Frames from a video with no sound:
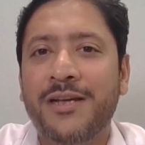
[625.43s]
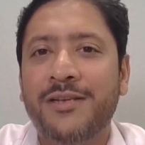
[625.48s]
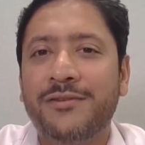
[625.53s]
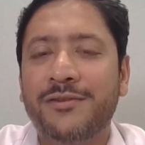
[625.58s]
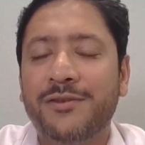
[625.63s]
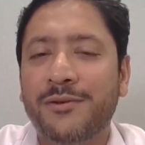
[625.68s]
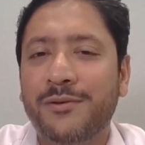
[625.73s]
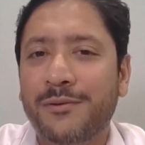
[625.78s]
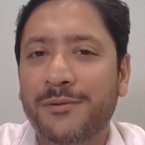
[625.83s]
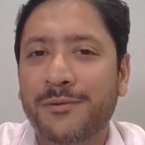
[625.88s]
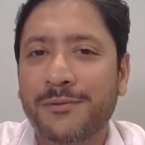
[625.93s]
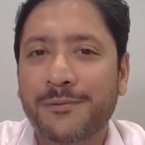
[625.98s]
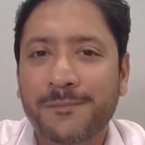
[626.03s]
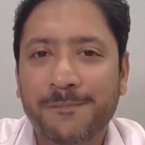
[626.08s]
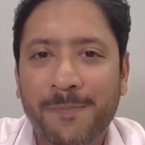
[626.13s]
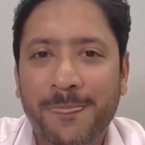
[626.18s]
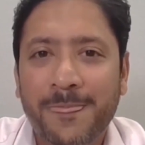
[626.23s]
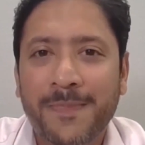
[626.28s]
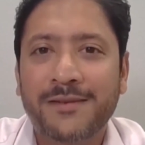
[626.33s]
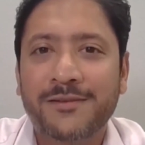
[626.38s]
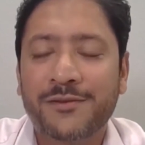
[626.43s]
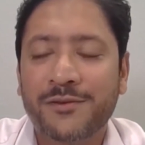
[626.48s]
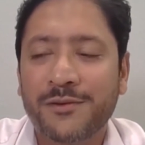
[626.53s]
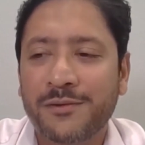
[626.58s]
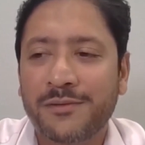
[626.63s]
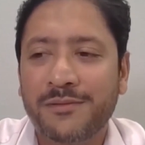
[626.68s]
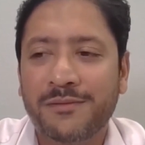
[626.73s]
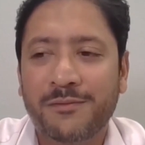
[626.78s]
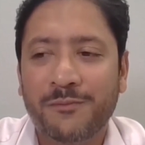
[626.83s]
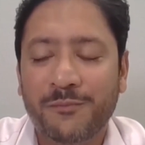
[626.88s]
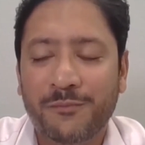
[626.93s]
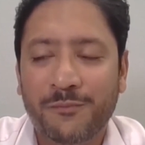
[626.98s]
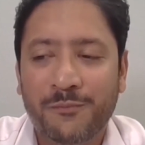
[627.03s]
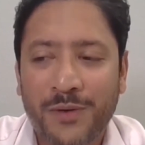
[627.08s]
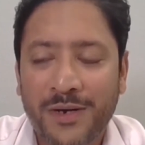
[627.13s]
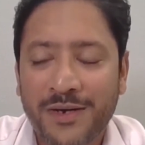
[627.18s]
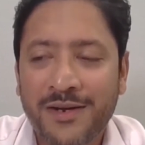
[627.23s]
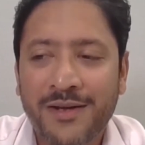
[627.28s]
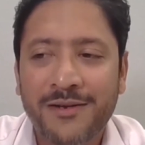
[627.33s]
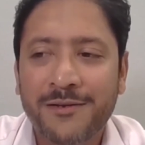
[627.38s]
So
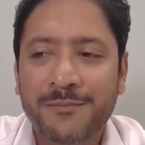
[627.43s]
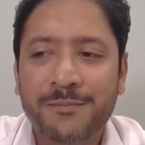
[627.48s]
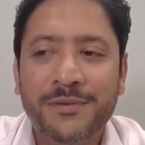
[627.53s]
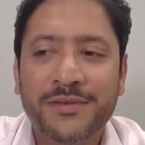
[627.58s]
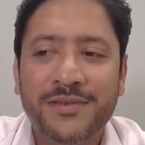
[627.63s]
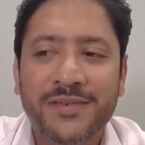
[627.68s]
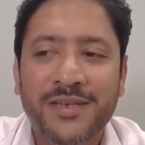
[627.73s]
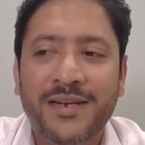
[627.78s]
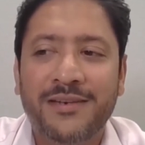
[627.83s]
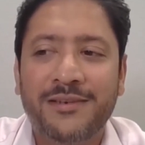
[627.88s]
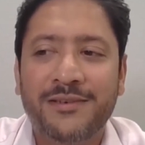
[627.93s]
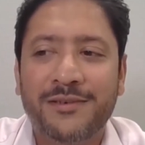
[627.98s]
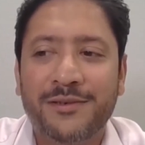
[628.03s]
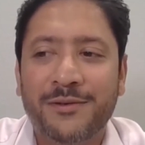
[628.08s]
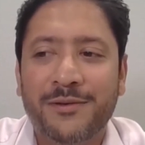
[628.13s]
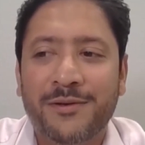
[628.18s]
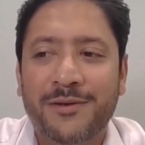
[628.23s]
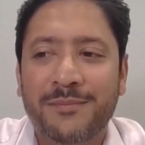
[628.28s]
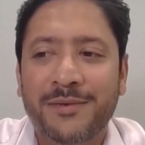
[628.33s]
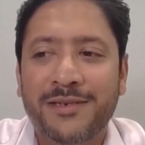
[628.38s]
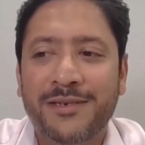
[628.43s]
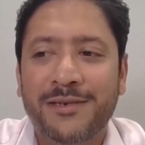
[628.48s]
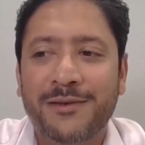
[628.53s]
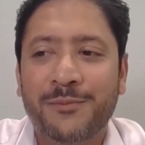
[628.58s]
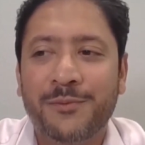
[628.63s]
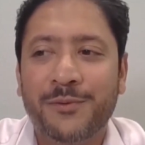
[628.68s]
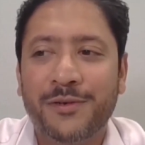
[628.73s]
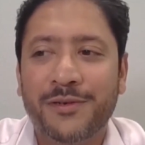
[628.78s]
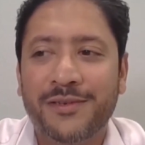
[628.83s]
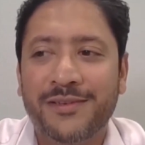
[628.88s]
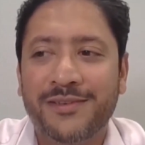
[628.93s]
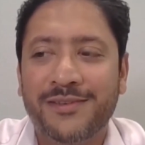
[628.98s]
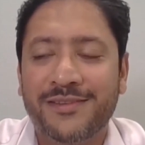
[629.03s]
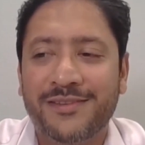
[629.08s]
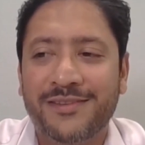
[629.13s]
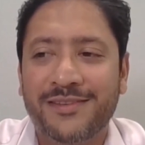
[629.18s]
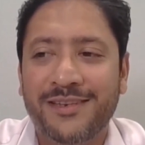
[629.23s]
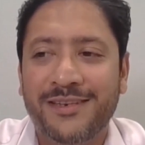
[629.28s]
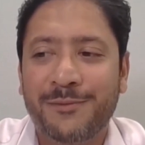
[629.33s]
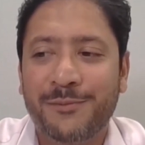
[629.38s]

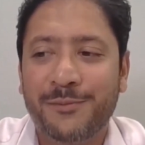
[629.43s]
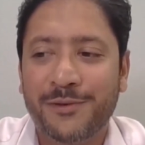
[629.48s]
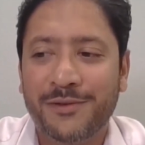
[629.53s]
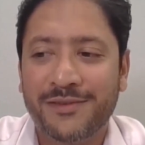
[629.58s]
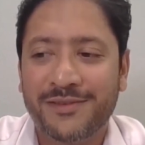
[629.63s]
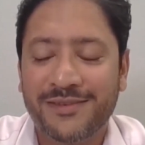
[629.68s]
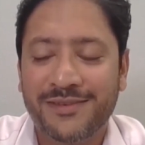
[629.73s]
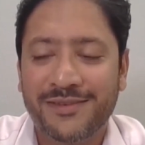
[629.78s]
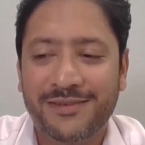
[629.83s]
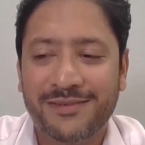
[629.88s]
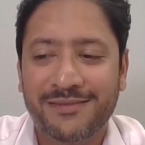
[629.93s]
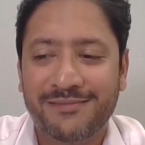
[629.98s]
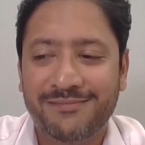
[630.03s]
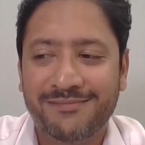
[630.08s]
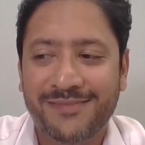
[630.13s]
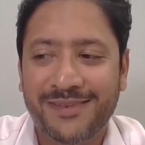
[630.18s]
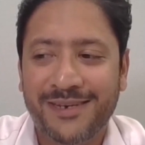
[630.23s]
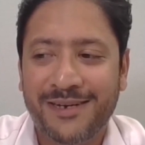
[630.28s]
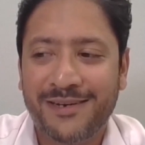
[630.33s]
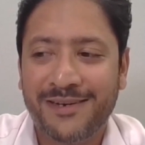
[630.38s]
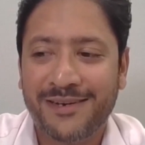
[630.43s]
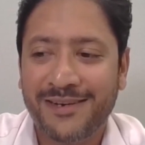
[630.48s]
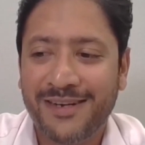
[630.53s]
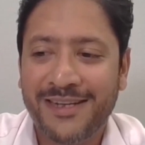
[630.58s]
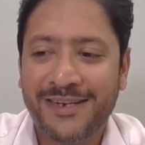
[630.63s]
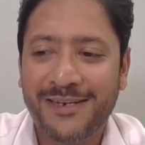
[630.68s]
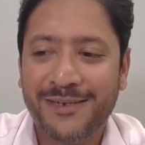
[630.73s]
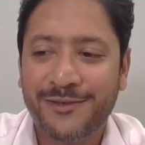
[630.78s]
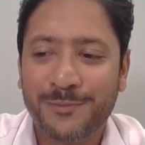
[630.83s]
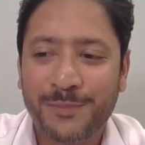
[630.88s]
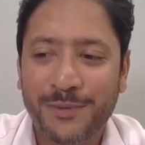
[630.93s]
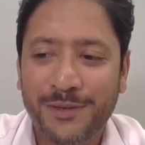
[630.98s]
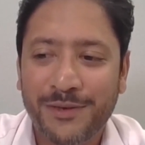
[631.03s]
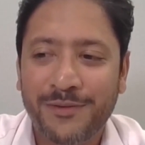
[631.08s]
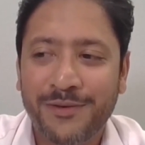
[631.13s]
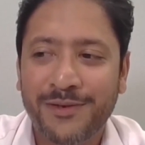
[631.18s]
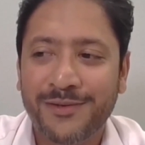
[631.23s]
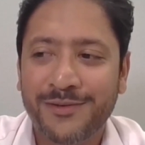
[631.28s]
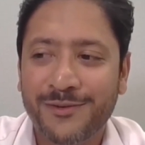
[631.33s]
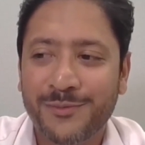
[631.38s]
100%, it was an
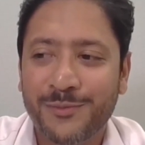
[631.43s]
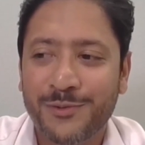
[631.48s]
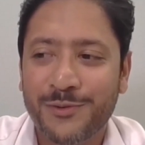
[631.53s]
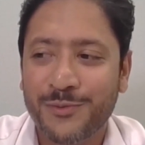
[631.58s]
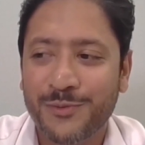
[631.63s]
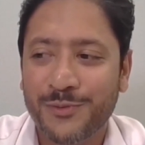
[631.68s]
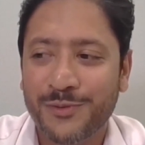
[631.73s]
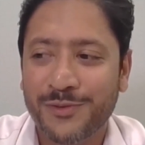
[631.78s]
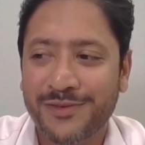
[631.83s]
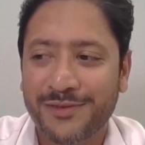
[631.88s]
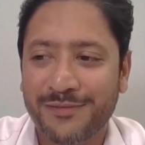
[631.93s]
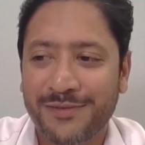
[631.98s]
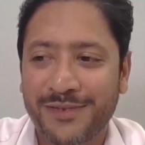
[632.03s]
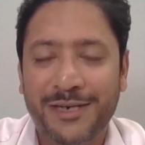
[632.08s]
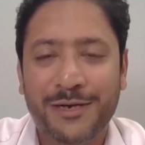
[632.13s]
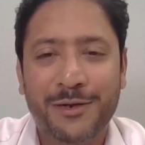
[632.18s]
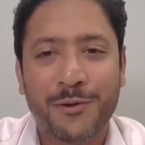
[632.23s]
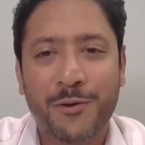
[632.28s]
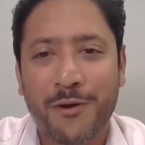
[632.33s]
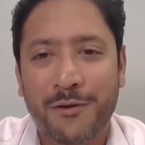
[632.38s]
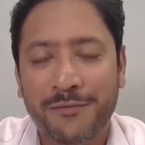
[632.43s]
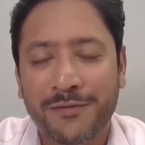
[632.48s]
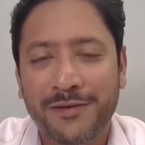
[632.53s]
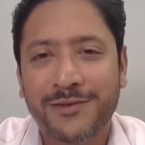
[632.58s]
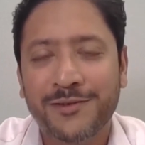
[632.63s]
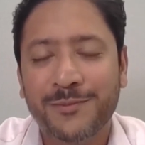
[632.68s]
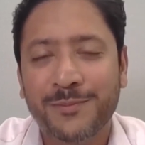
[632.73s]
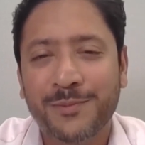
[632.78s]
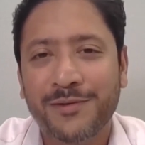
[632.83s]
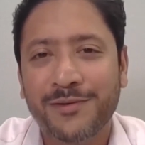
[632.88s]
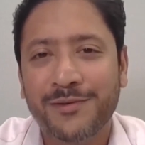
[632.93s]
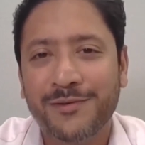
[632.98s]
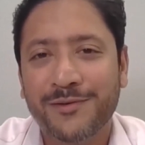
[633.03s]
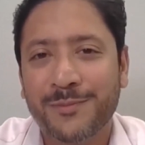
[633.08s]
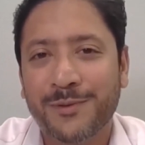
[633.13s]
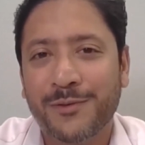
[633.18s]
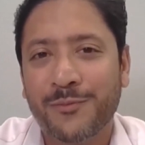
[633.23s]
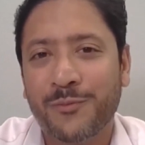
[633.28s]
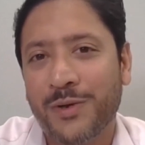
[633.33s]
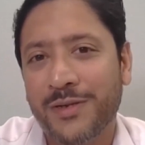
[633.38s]
experience which was a very novel
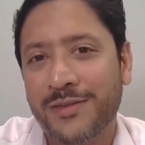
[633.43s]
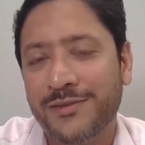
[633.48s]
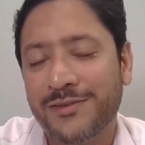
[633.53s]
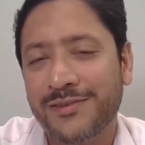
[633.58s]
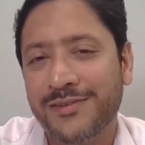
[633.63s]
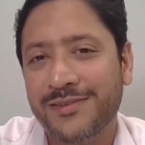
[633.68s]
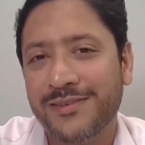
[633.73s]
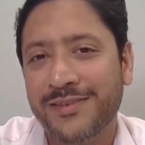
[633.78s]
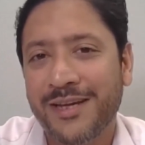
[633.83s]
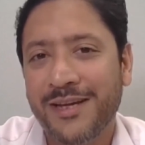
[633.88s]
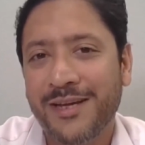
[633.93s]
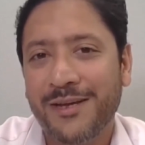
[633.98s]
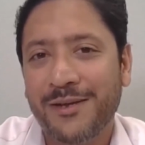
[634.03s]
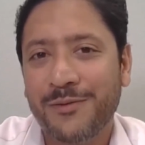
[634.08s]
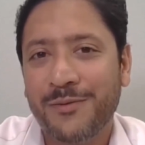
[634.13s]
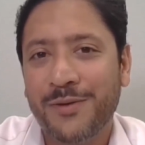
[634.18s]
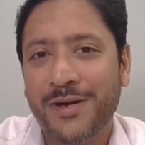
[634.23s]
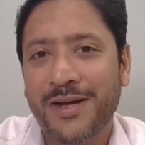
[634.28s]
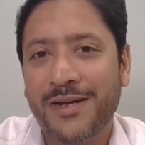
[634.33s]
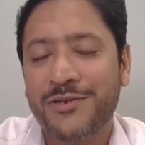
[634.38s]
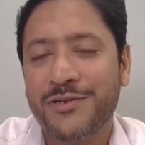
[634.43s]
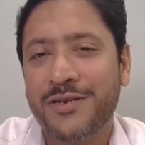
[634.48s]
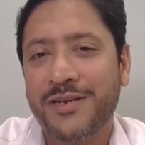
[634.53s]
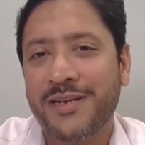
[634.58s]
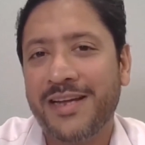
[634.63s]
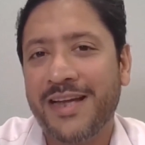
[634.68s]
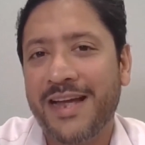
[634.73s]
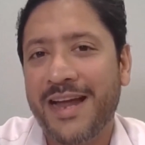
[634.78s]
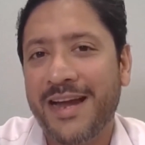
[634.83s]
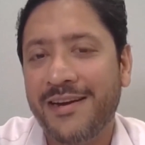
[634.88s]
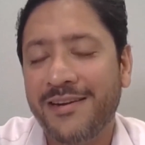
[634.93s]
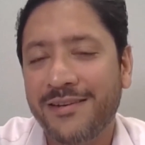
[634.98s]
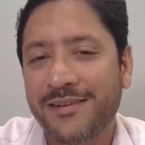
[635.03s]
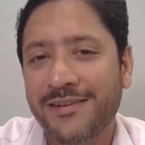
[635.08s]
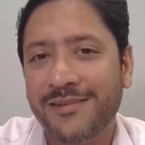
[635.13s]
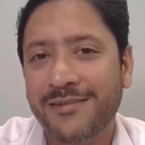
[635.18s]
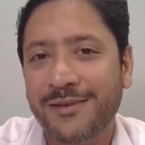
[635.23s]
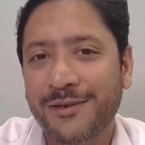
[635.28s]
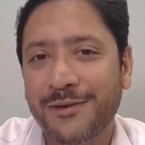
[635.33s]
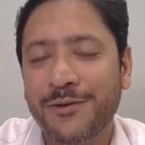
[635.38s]
experience, but once you actually
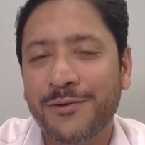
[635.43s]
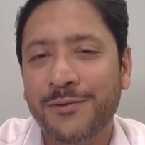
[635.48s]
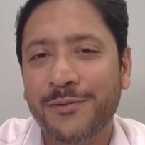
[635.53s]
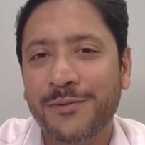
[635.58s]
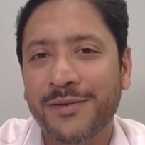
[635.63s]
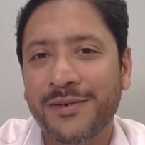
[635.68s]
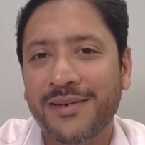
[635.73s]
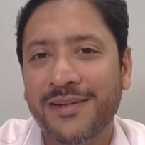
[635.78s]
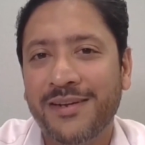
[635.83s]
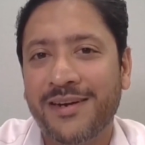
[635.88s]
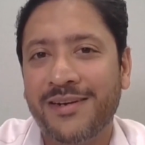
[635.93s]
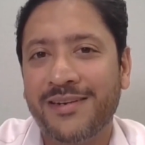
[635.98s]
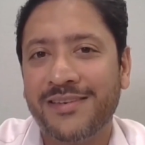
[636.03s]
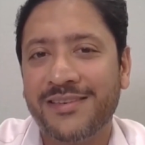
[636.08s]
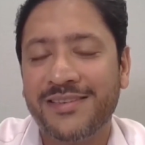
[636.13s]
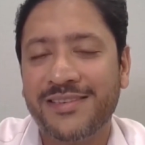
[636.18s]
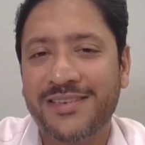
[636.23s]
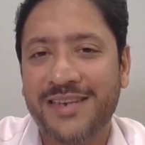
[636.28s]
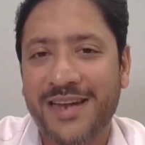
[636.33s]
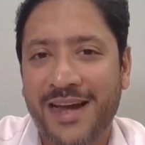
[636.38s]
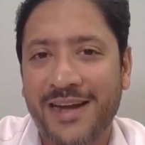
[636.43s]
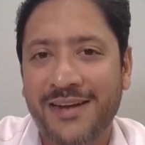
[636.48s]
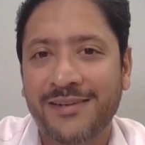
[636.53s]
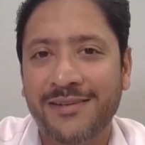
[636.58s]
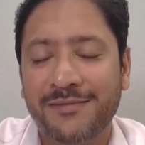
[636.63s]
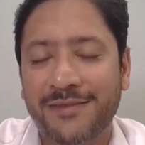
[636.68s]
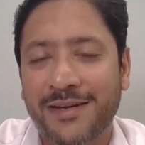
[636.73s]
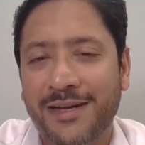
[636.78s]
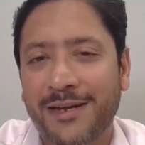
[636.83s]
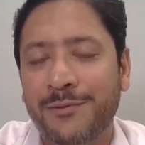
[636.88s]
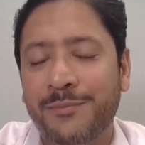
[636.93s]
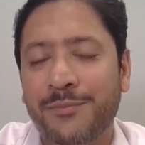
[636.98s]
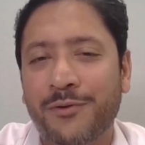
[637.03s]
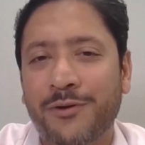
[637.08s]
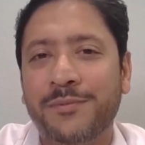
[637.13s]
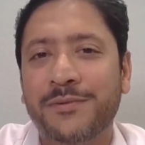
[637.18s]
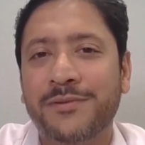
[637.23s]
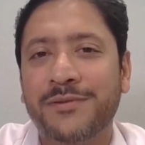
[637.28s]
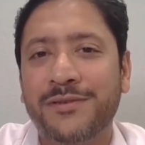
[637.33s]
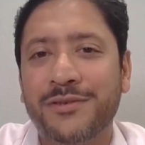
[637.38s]
enter into it and understand the value
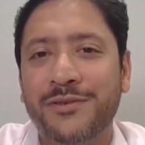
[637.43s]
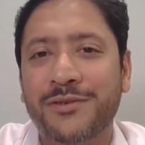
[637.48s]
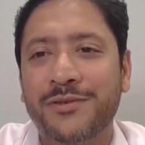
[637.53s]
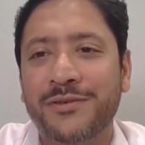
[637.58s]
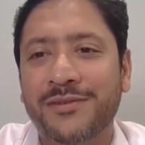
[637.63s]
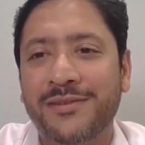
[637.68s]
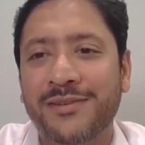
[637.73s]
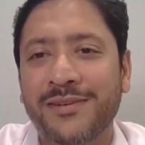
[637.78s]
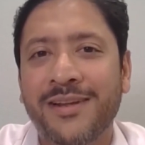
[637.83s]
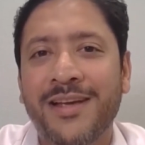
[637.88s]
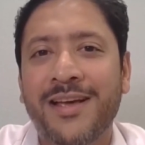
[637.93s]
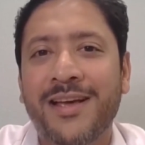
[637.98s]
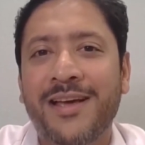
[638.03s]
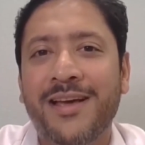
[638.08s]
proposition,